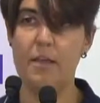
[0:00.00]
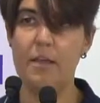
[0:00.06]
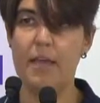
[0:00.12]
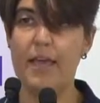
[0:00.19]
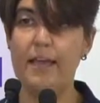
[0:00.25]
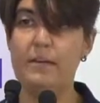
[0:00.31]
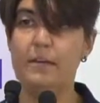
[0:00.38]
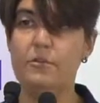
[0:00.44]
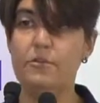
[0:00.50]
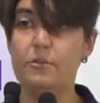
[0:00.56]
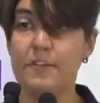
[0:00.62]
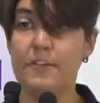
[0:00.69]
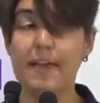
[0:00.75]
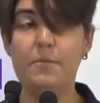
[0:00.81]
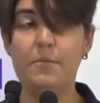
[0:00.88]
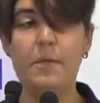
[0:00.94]
and the
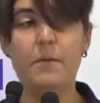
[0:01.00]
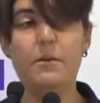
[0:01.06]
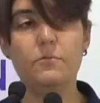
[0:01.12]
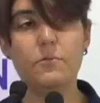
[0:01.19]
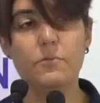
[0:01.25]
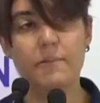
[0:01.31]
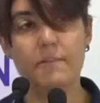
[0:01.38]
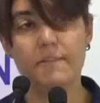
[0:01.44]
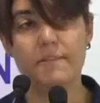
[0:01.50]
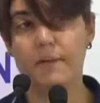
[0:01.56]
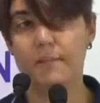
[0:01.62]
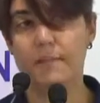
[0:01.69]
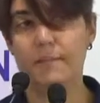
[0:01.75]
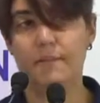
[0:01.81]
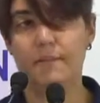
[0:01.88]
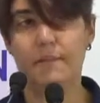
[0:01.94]
timing of those
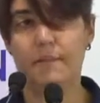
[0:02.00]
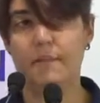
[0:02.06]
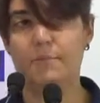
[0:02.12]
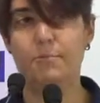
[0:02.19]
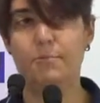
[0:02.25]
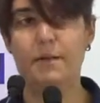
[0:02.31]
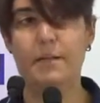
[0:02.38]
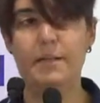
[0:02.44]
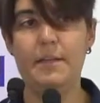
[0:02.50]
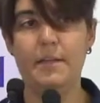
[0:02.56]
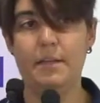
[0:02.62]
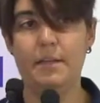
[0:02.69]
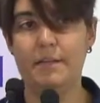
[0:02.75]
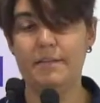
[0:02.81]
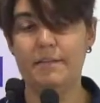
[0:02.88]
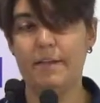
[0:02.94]
instability is really
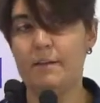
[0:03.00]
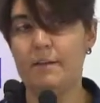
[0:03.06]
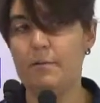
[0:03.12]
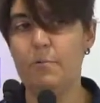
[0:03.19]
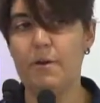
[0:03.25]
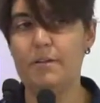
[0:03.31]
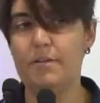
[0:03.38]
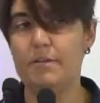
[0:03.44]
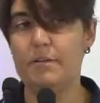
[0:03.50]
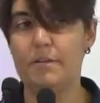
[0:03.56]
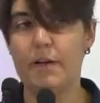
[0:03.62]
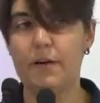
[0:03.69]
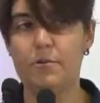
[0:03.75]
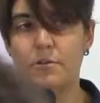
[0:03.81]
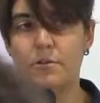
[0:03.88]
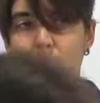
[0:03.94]
exactly what
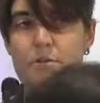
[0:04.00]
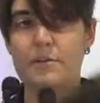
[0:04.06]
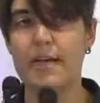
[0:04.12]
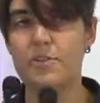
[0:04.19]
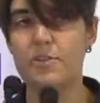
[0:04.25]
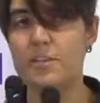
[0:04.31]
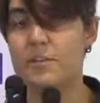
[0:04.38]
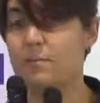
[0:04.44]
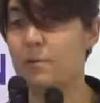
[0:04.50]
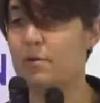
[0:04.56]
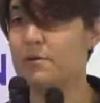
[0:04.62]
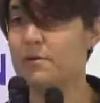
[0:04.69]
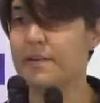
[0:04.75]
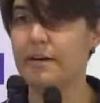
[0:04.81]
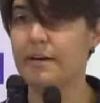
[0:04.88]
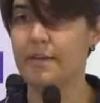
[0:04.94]
our ice sheet
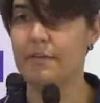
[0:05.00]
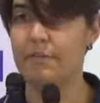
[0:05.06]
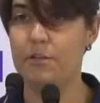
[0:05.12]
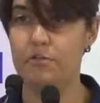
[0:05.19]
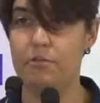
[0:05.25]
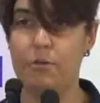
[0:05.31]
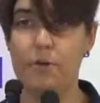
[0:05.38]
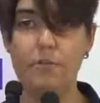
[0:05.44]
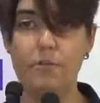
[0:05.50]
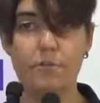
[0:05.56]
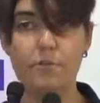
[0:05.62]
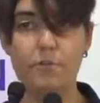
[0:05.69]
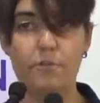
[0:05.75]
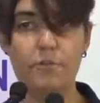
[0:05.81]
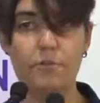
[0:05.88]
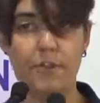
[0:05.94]
models are giving to us, a
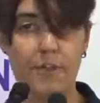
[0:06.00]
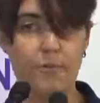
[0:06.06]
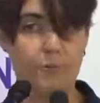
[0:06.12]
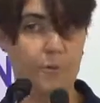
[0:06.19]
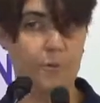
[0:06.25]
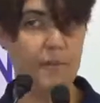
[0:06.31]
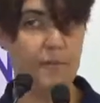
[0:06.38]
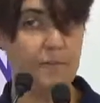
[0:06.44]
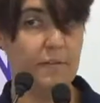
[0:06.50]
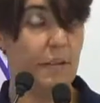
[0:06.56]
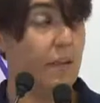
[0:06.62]
few centuries,